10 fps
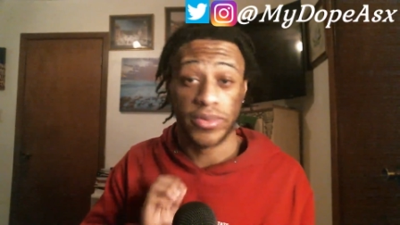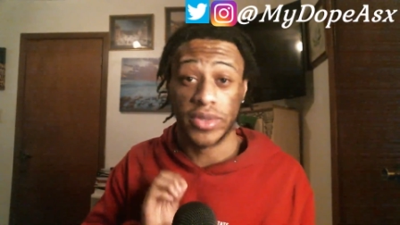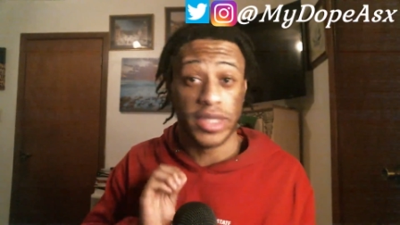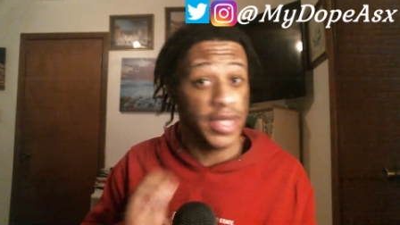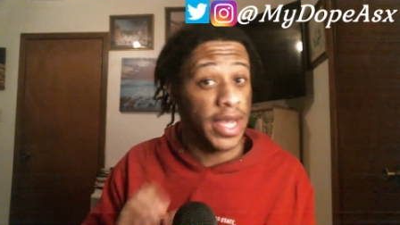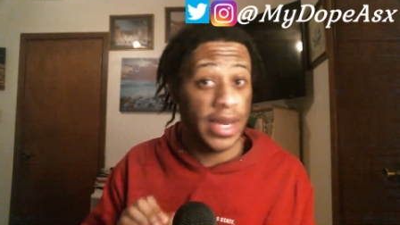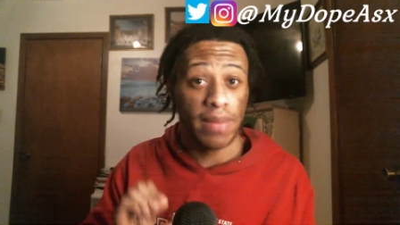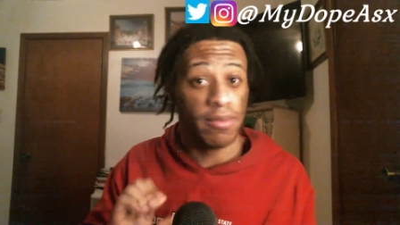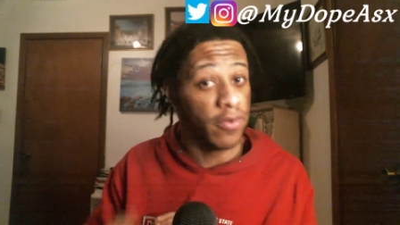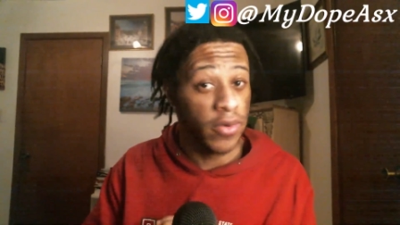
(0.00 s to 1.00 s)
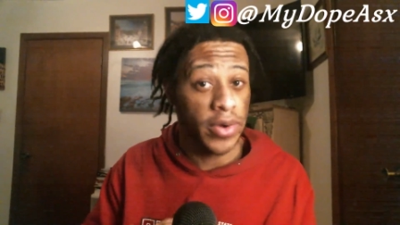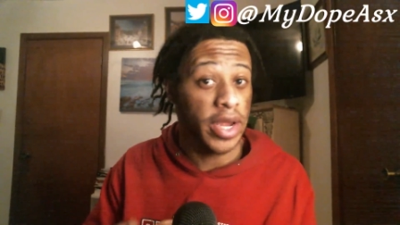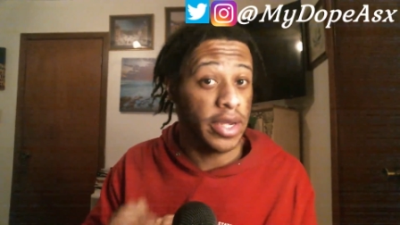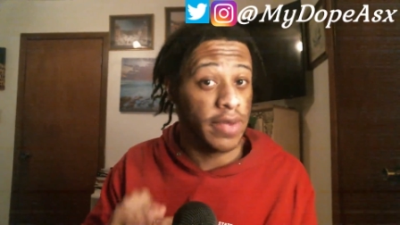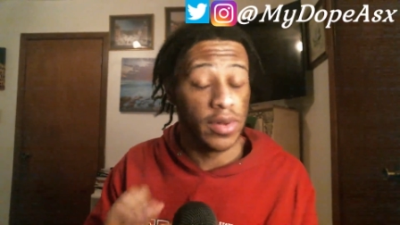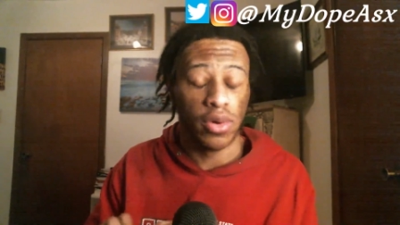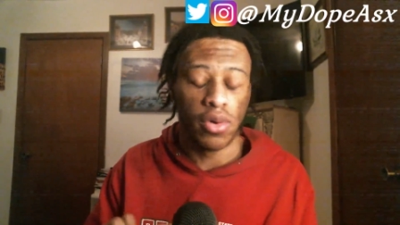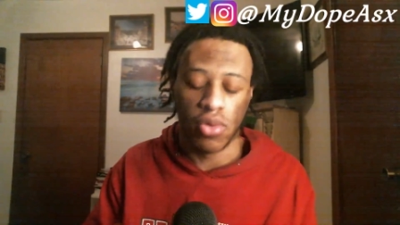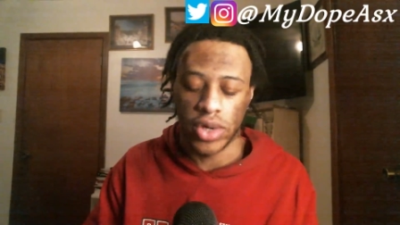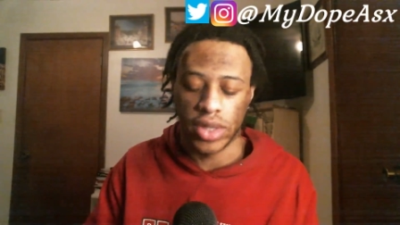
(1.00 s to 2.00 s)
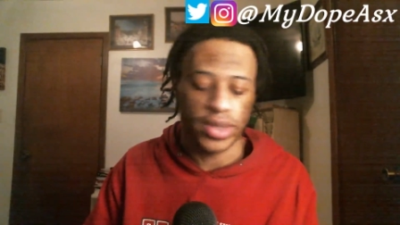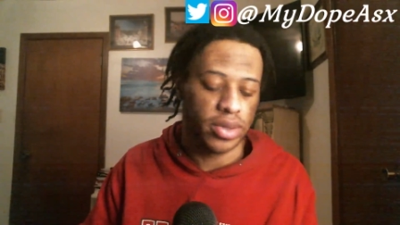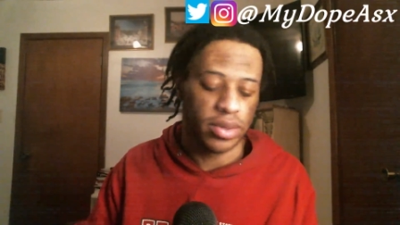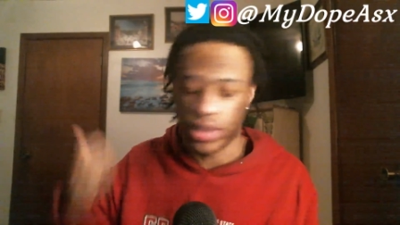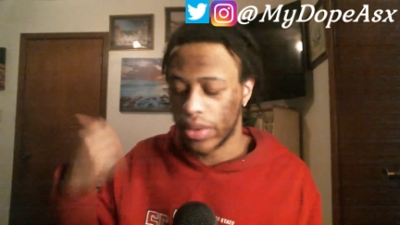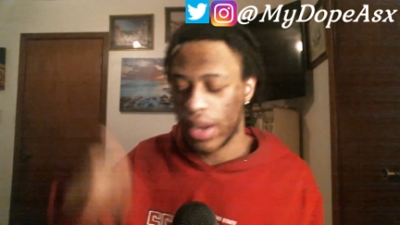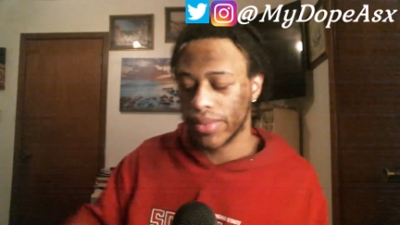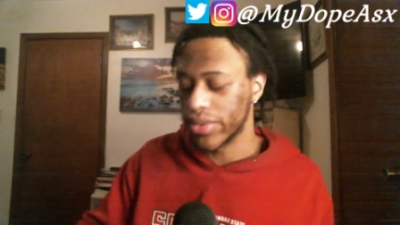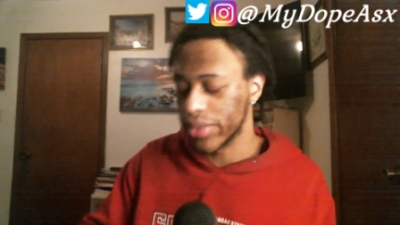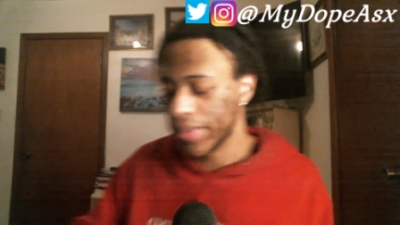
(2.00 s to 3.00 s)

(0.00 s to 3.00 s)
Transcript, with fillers: Just saying that beforehand, giving a little warning, so happen to it.